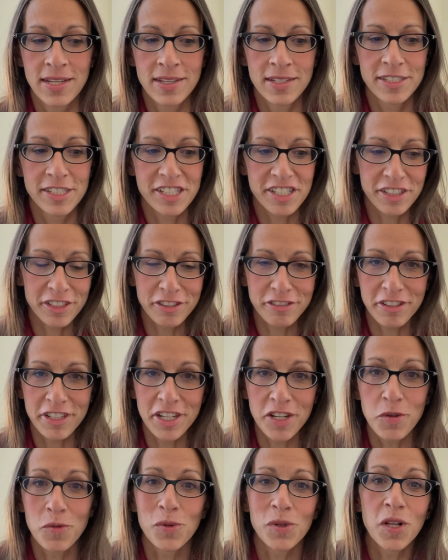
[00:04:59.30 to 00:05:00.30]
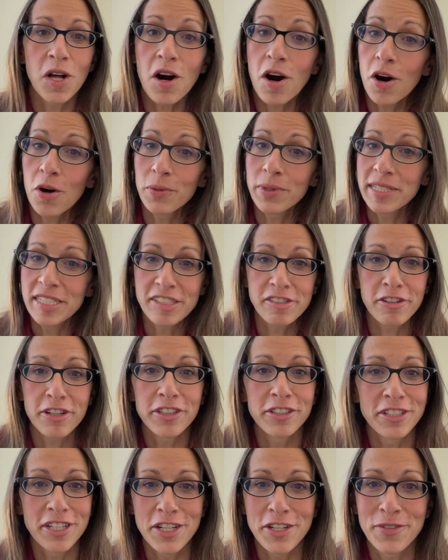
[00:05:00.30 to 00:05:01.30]
children will always
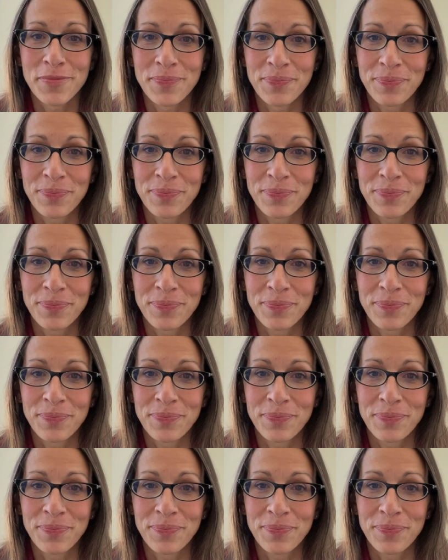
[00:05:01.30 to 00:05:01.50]
trigger you.